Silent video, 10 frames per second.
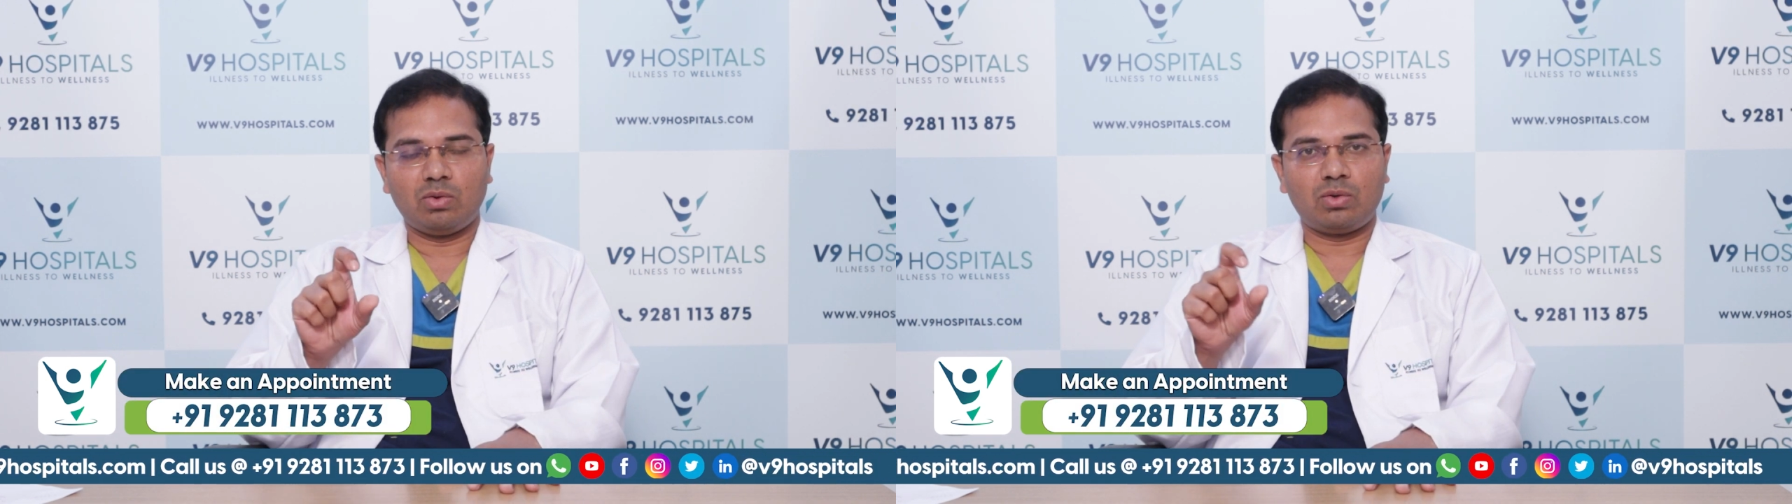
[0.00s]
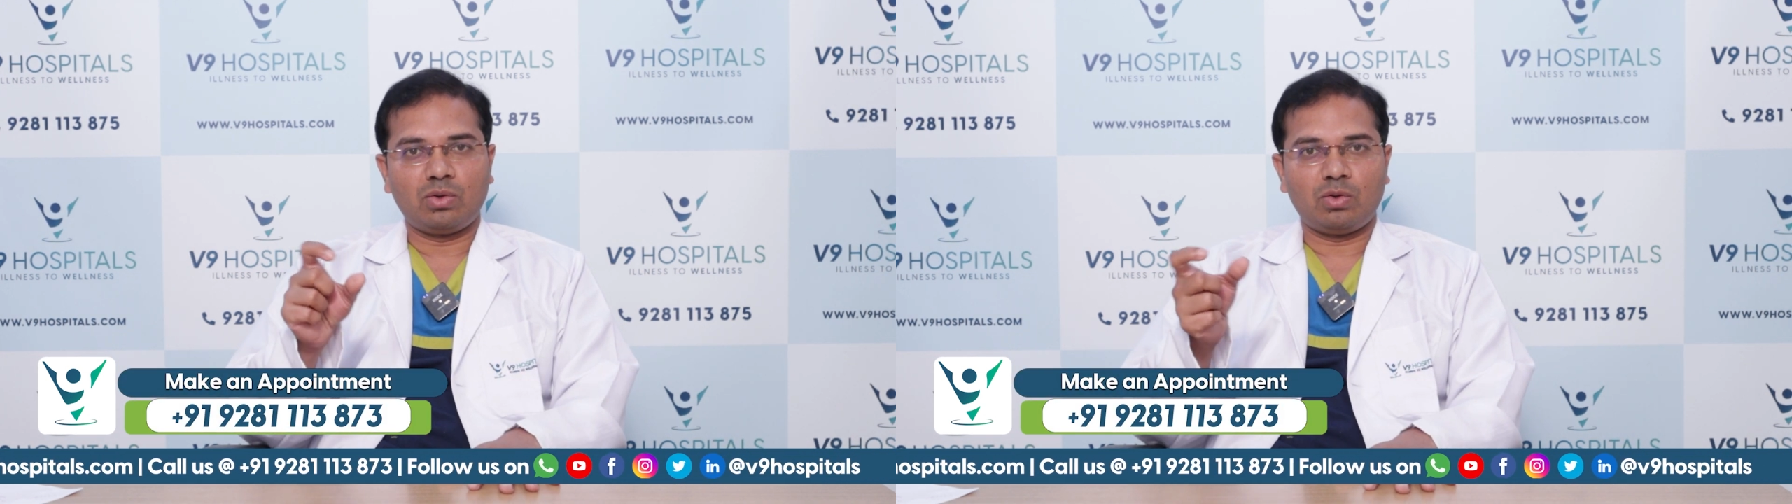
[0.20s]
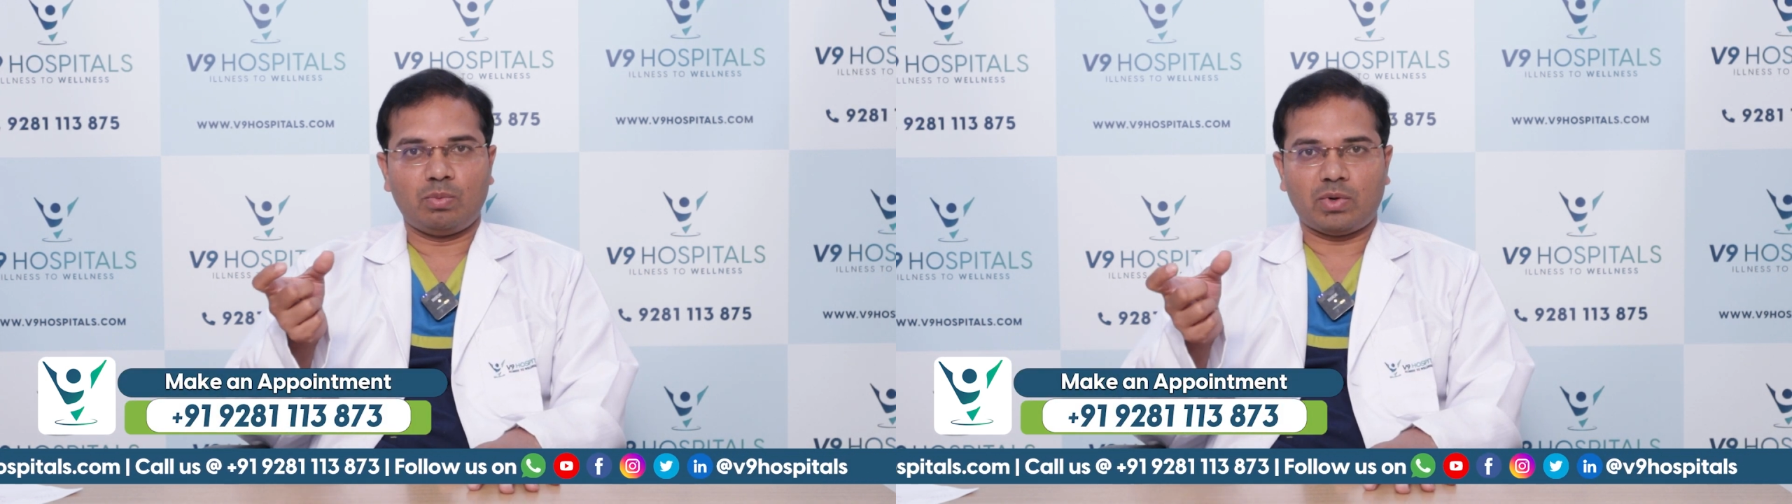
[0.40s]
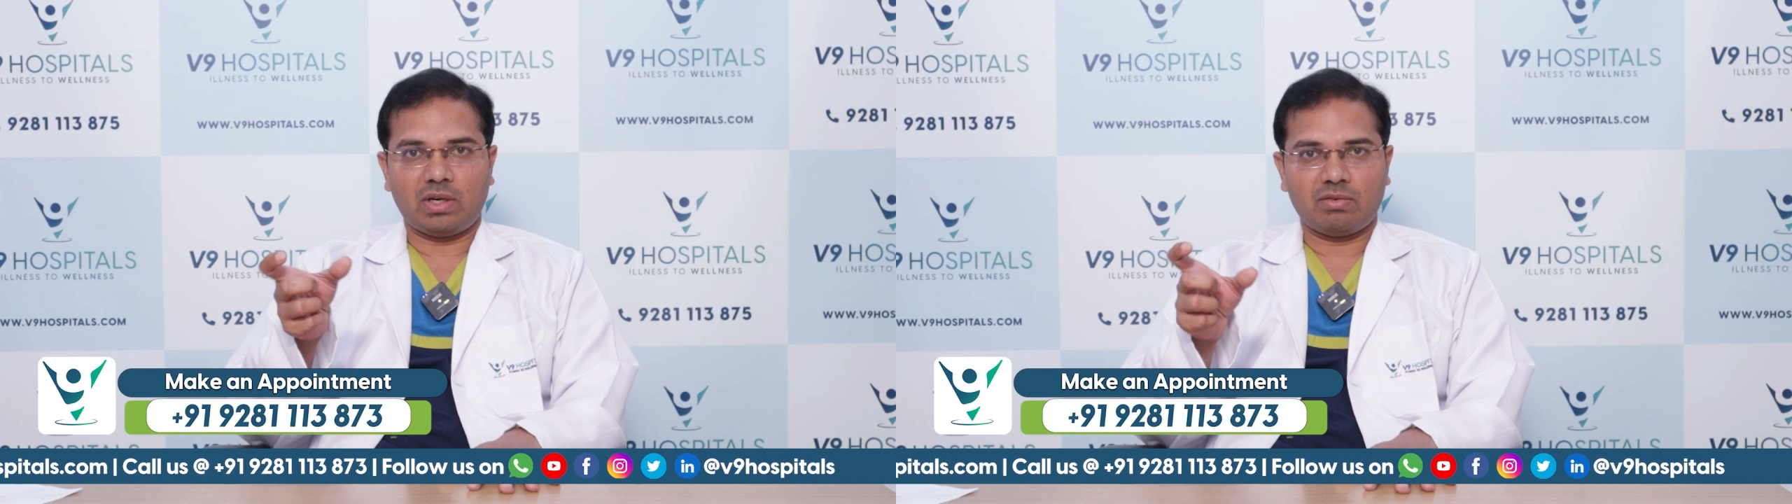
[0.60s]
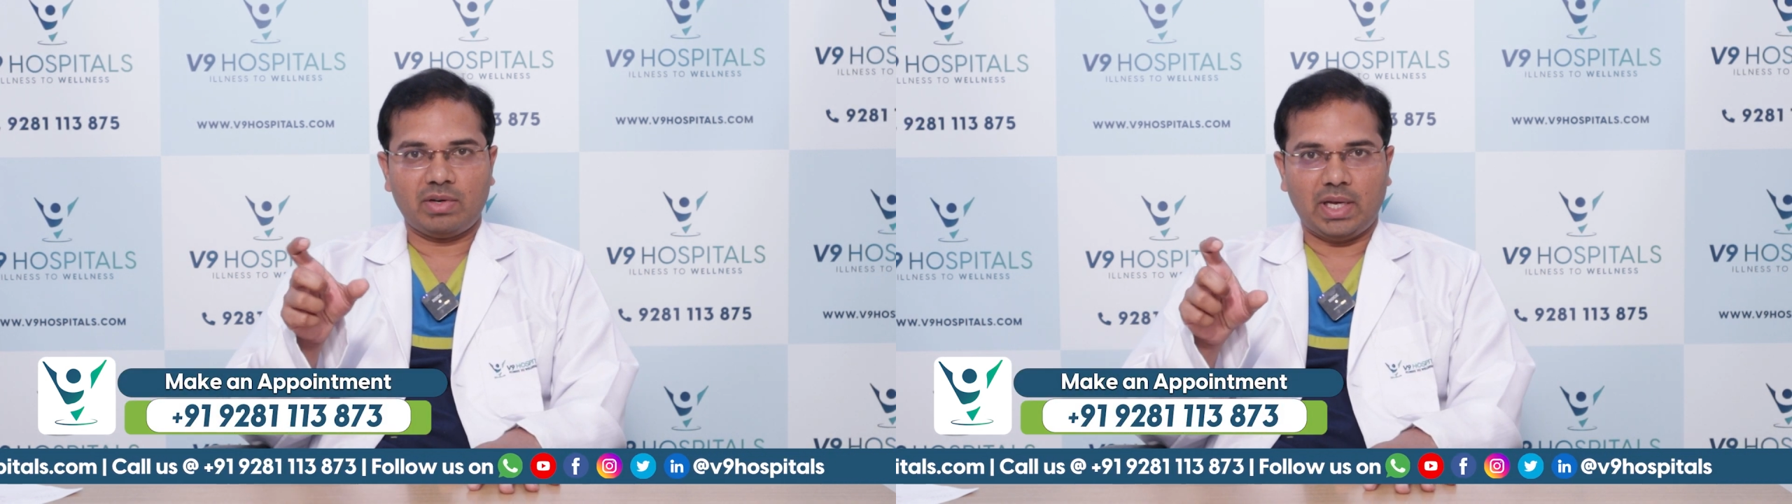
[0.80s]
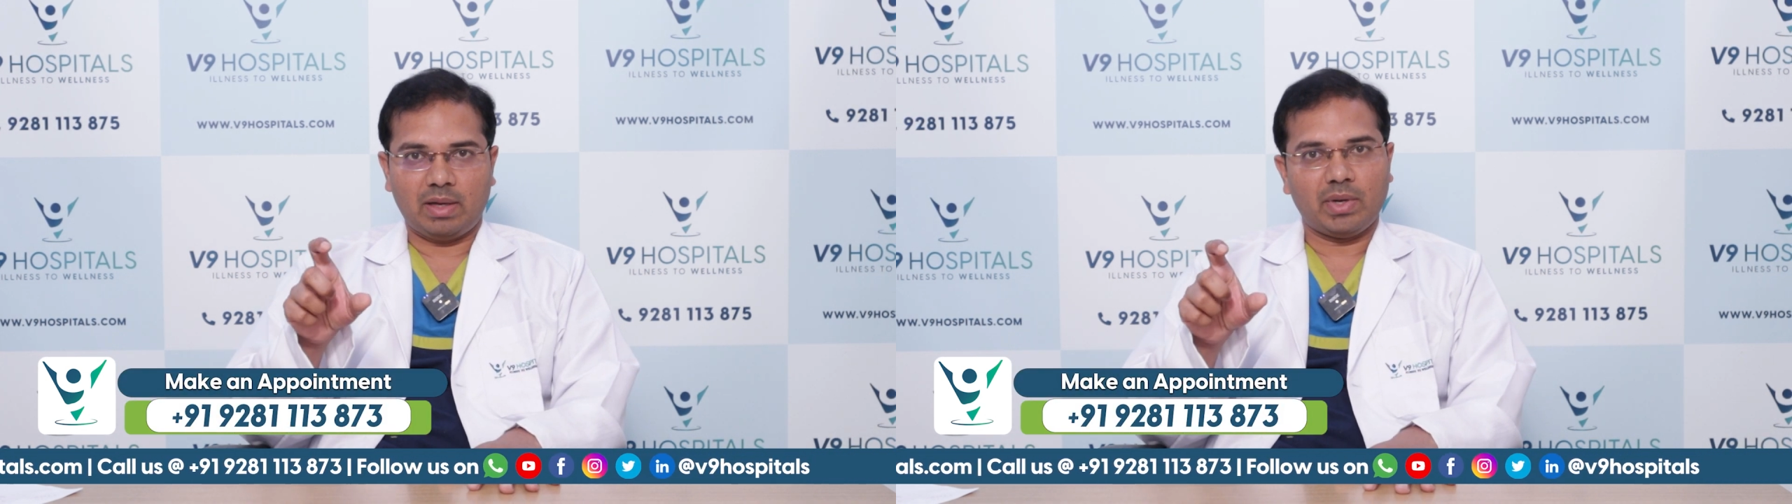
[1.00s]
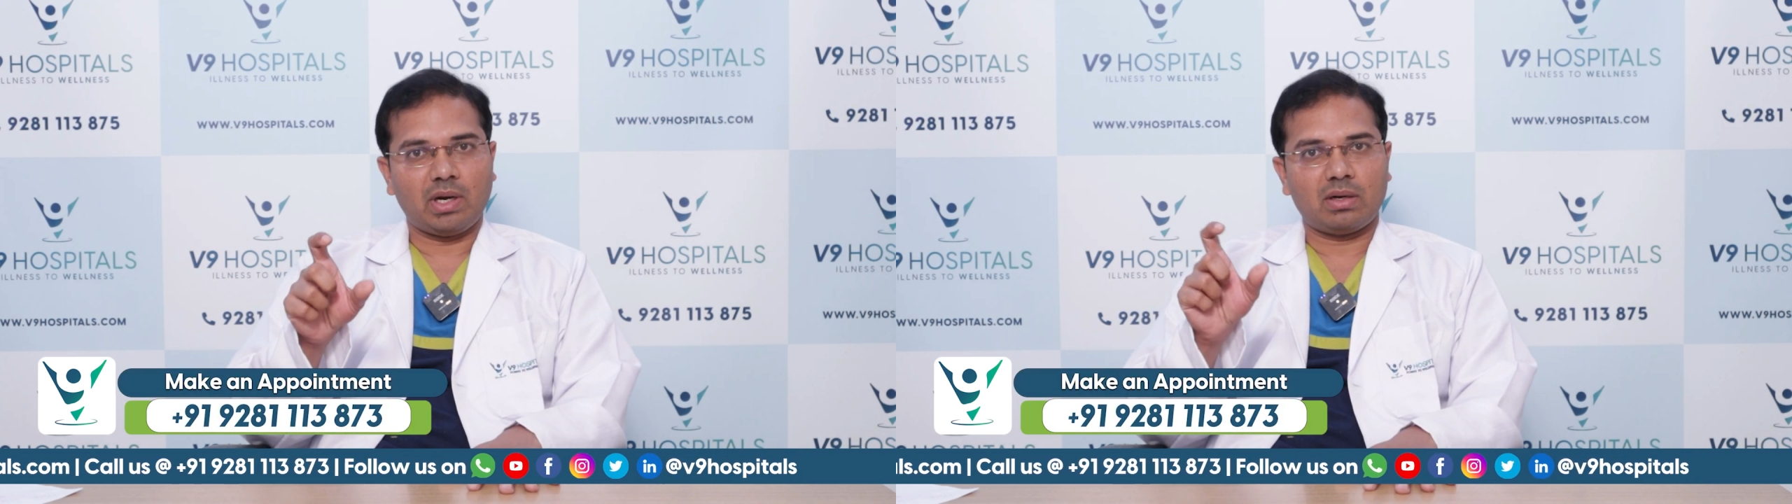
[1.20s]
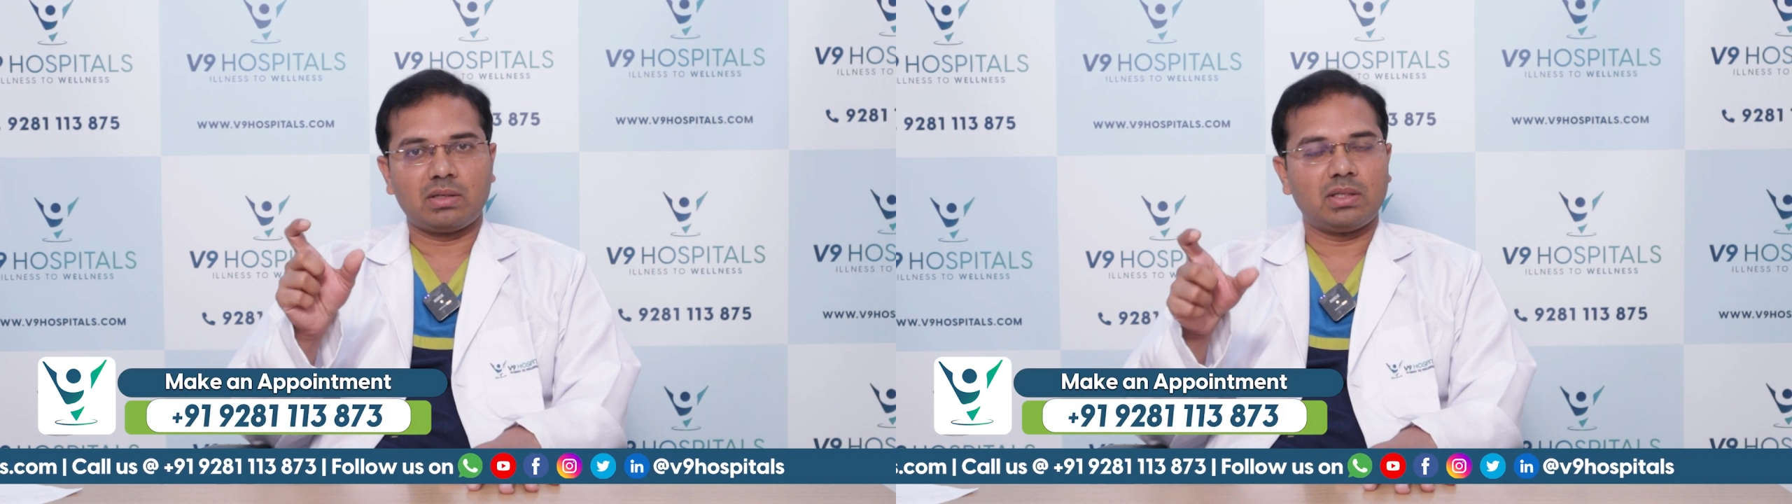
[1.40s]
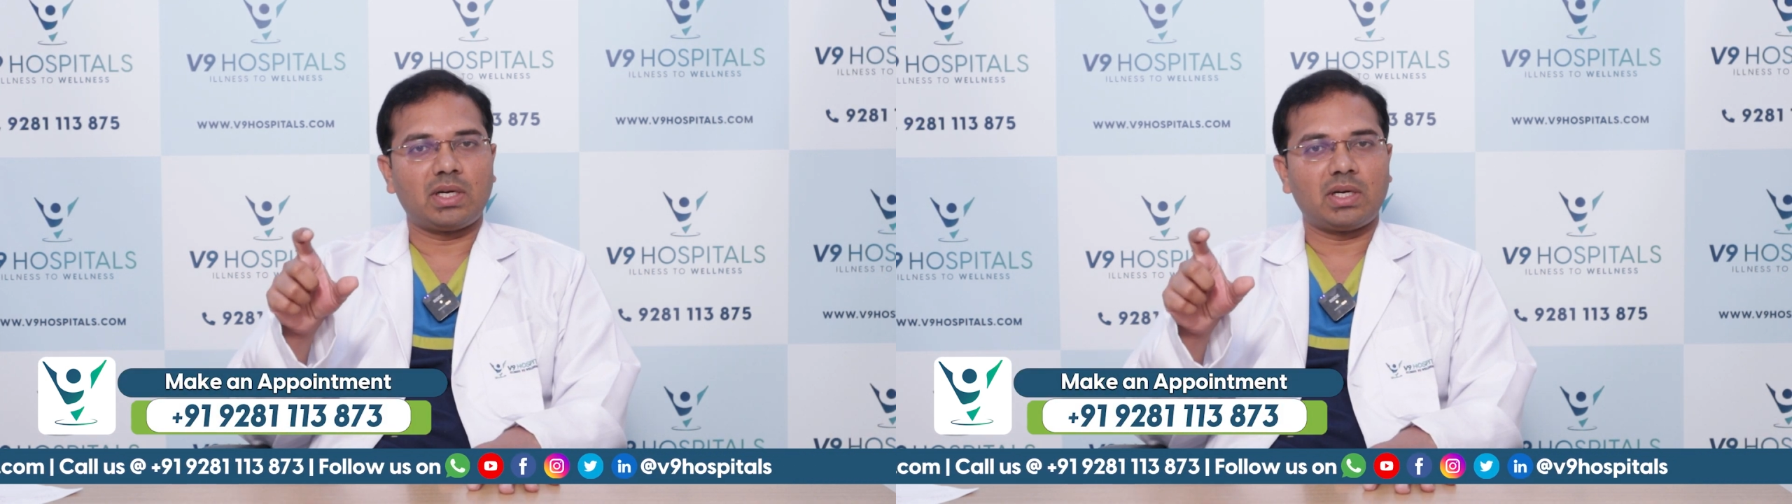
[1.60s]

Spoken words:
2 to 2.5 ml